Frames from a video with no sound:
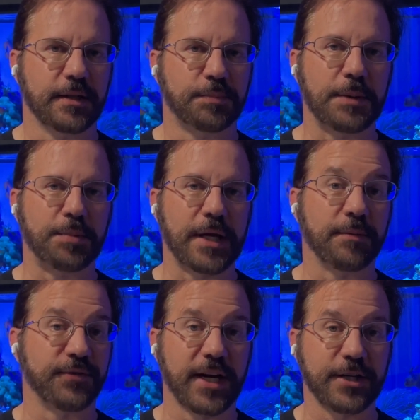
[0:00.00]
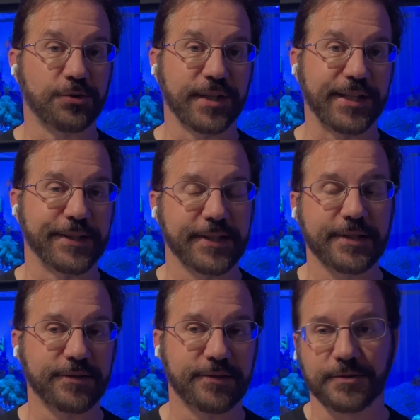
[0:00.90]
ppm of nitrate
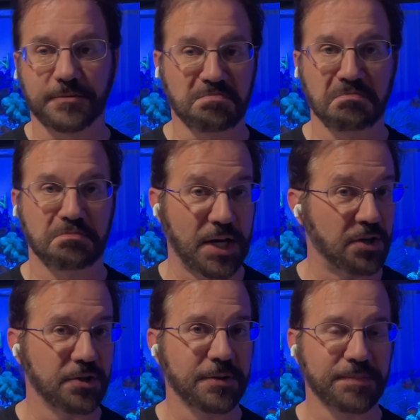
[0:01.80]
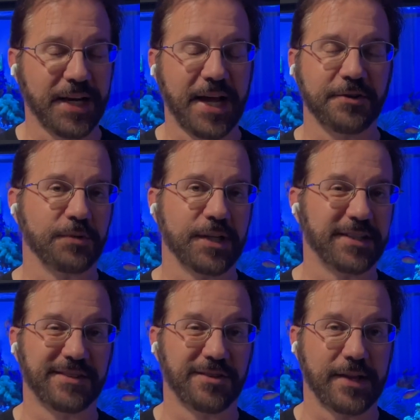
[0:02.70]
is better, but I don't really
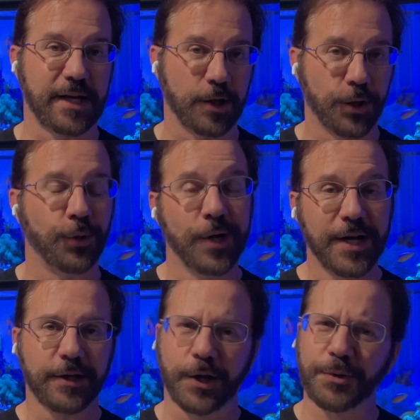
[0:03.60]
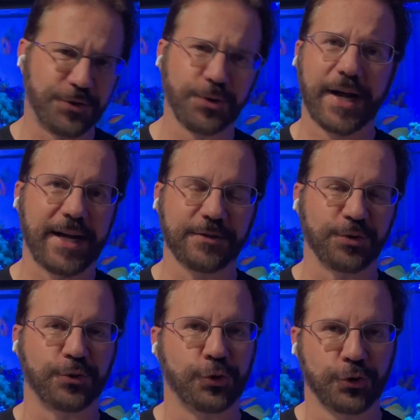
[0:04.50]
consider that low. Low as you guys
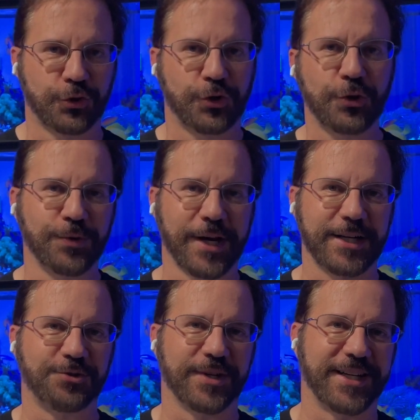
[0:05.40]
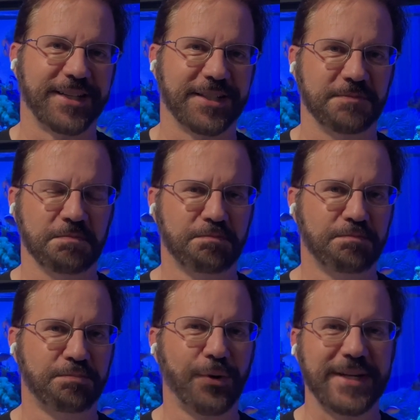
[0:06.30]
with 2 nitrate and
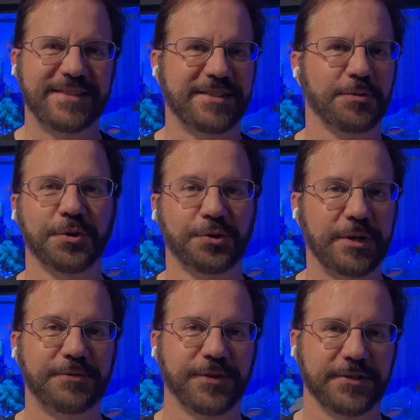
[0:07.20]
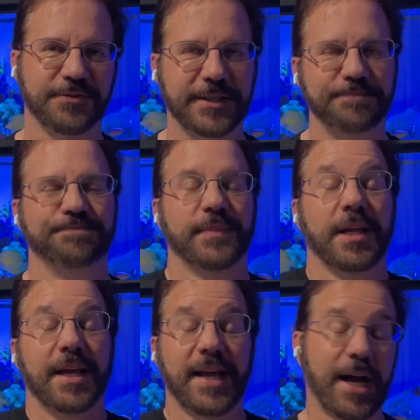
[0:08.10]
0.03 phosphate.
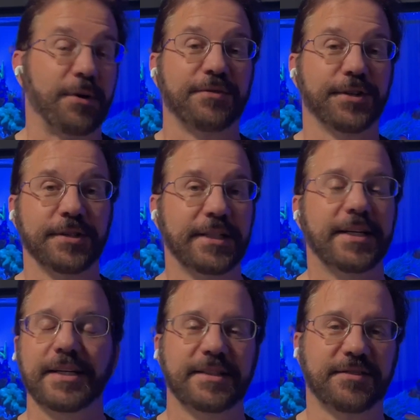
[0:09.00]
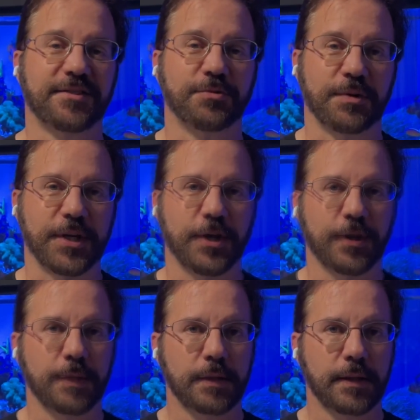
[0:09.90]
However, this is where we are.
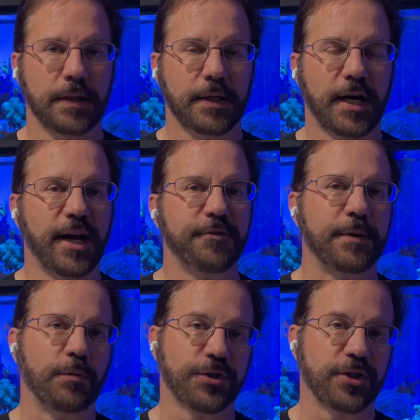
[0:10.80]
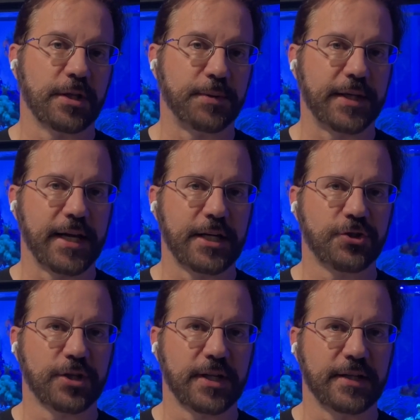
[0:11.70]
I've been watching the
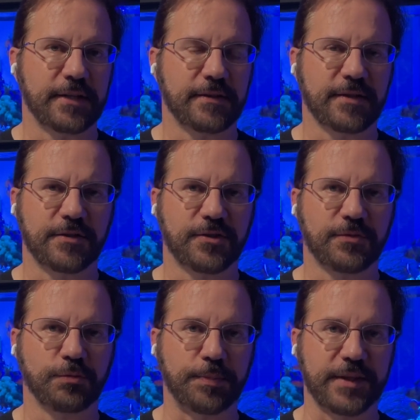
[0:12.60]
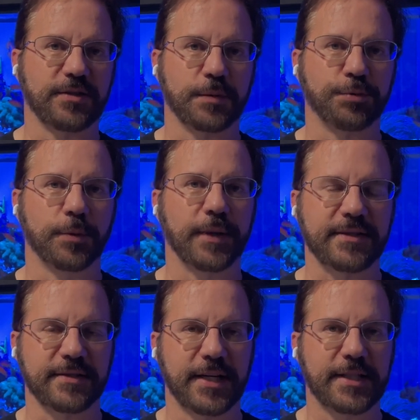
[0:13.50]
pH, and since replacing the probe
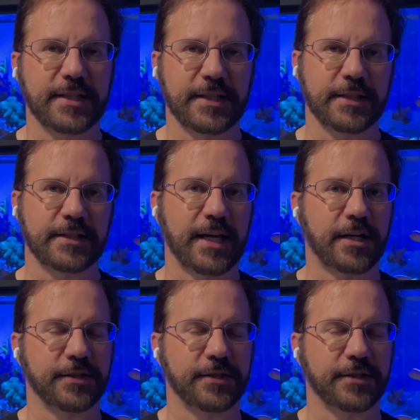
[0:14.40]
last night, and the tank got